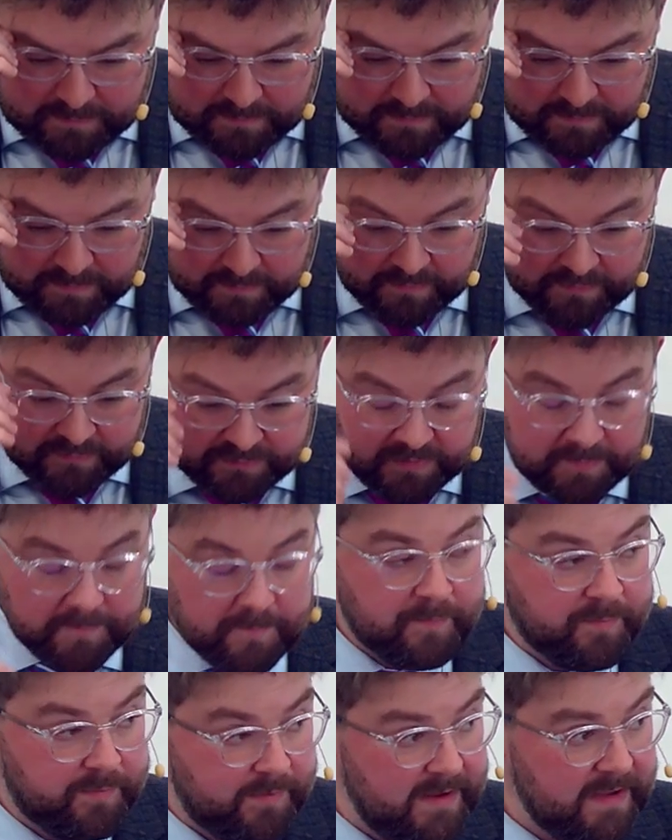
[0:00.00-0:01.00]
And thou shalt
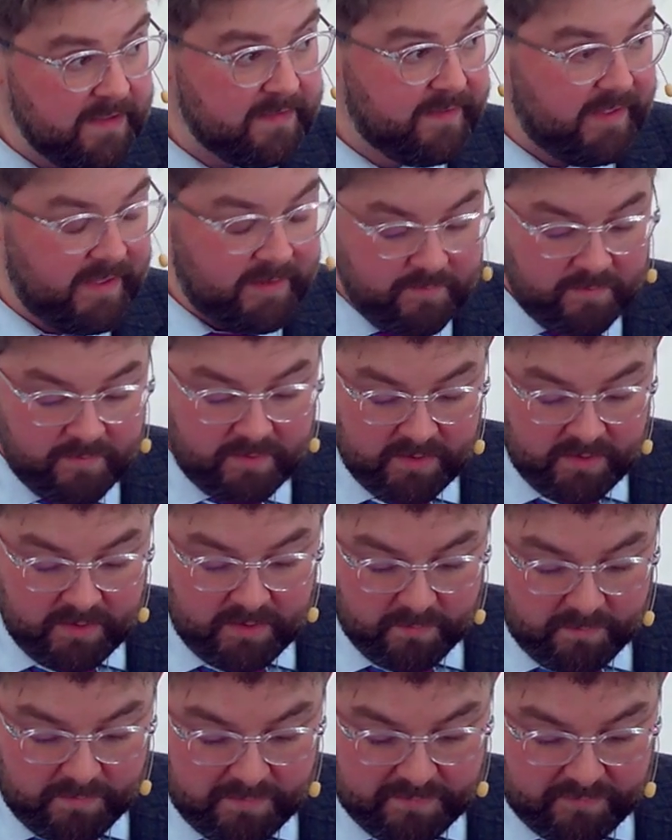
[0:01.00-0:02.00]
break them
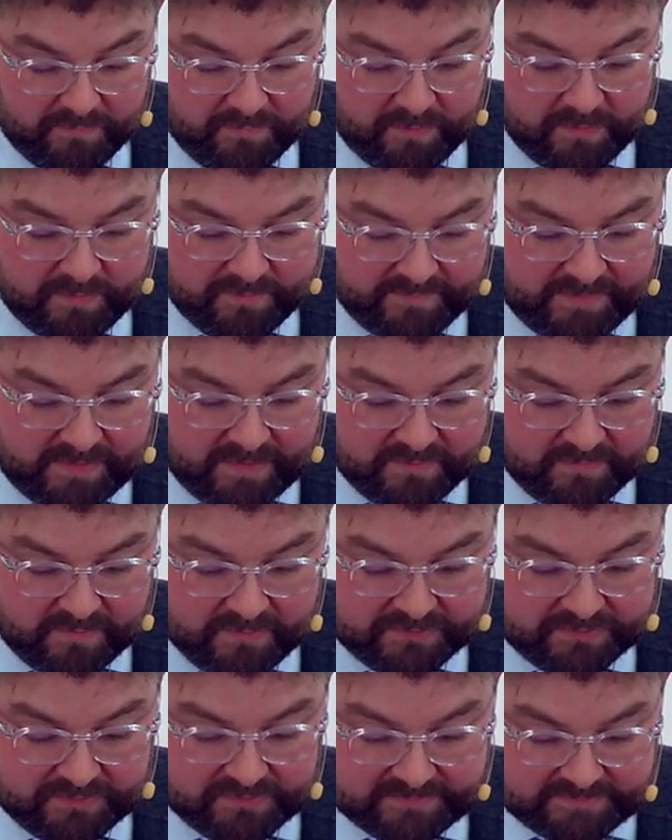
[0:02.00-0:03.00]
with a rod of iron, thou
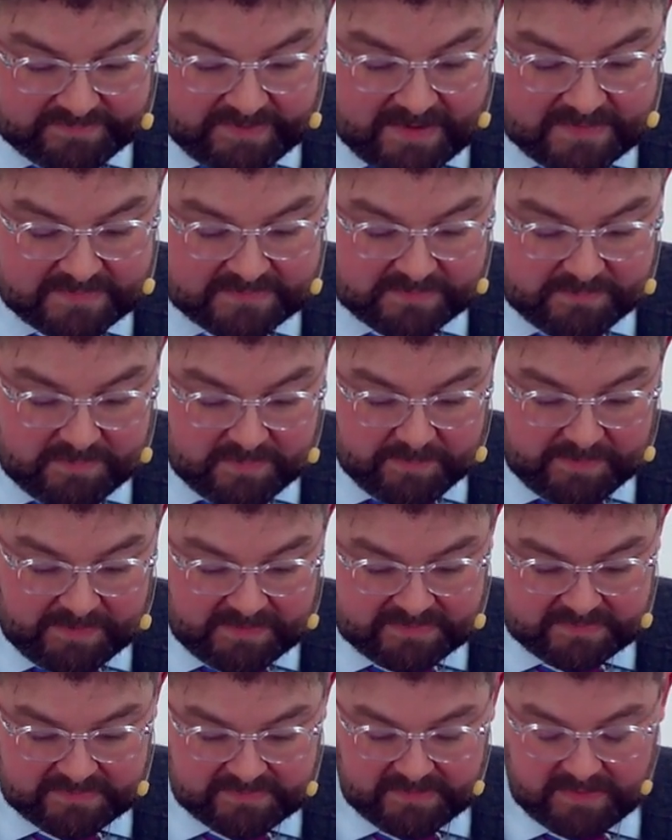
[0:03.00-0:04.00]
shalt dash them in
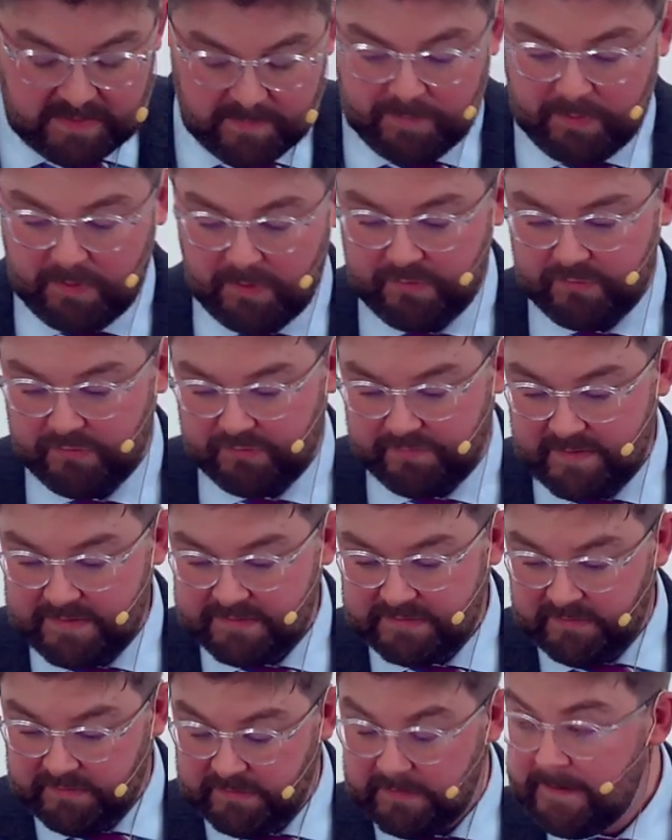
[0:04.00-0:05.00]
pieces like a potter's
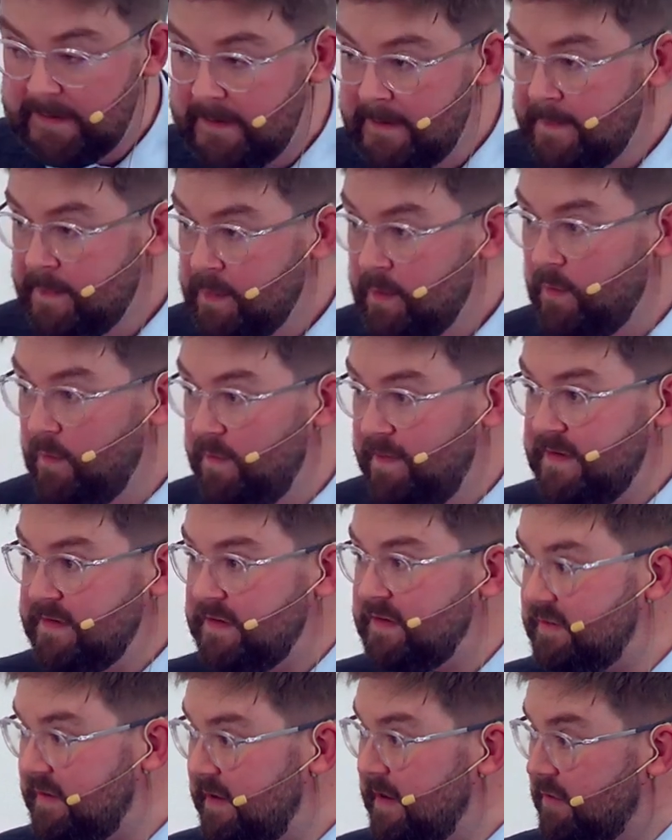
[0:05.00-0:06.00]
vessel this
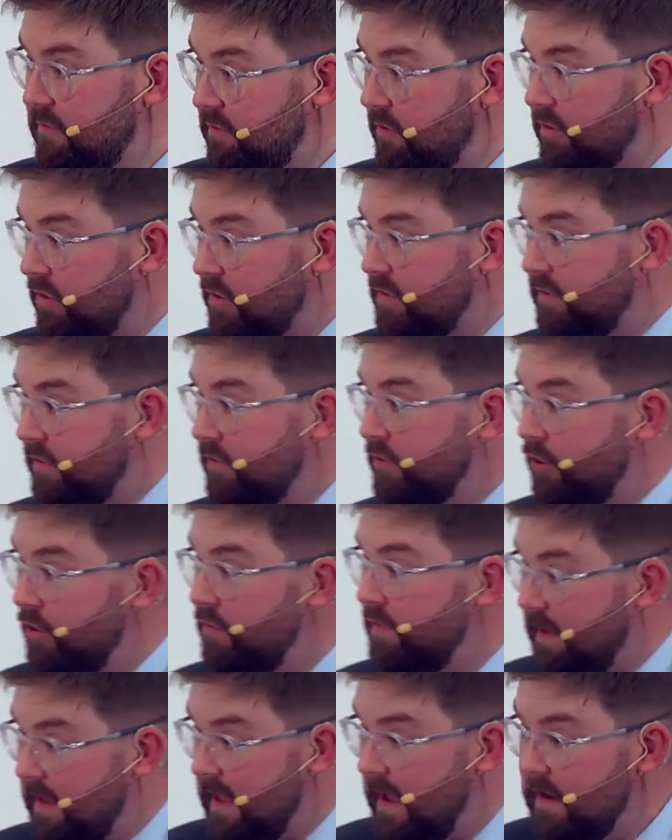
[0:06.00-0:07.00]
is the introduction to
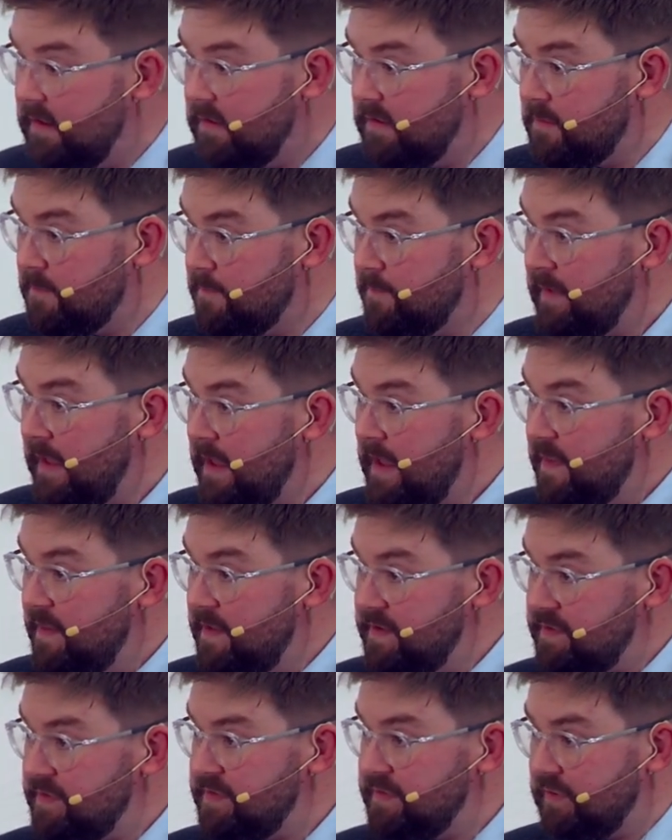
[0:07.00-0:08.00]
the kingdom.
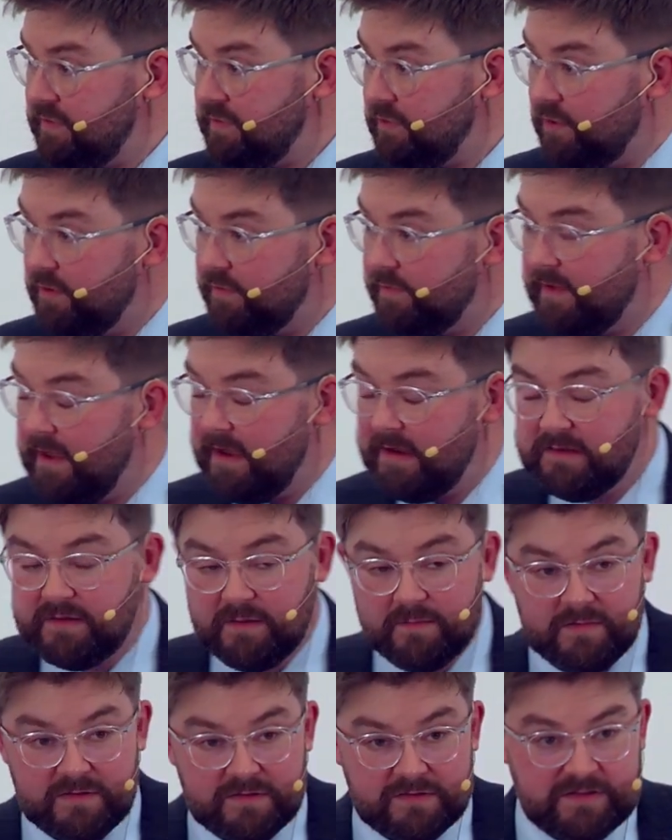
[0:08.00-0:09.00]
This is the sort of
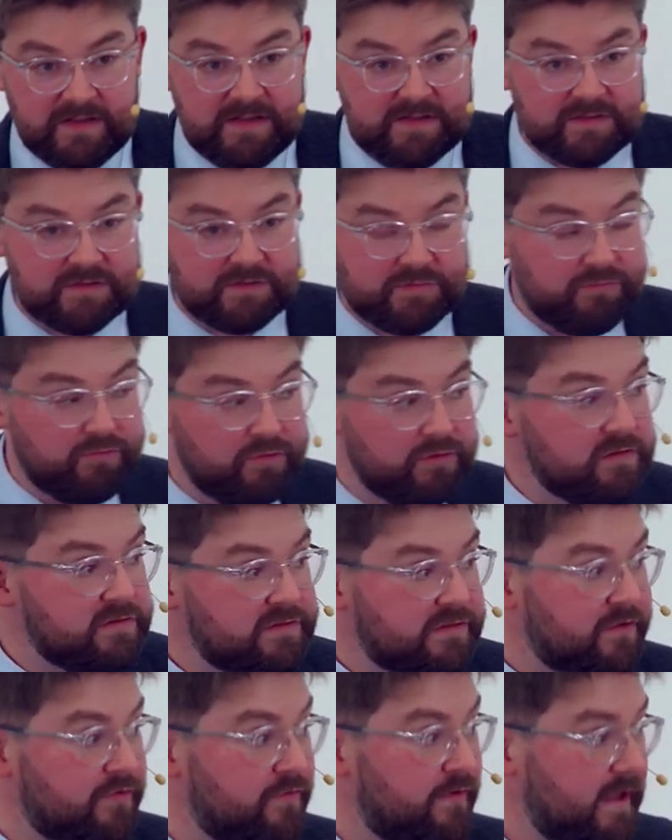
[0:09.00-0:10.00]
kingdom that Jesus rules
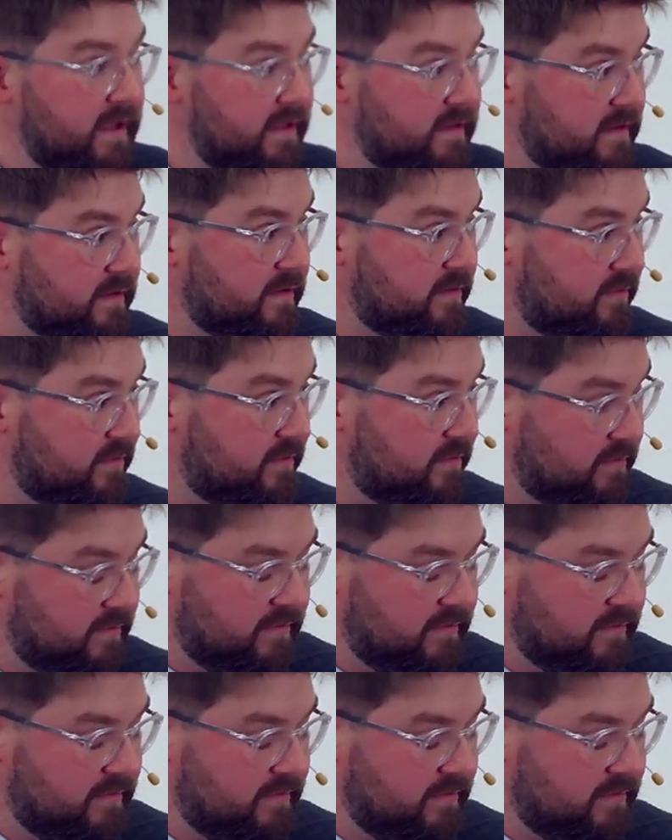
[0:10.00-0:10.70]
and reigns.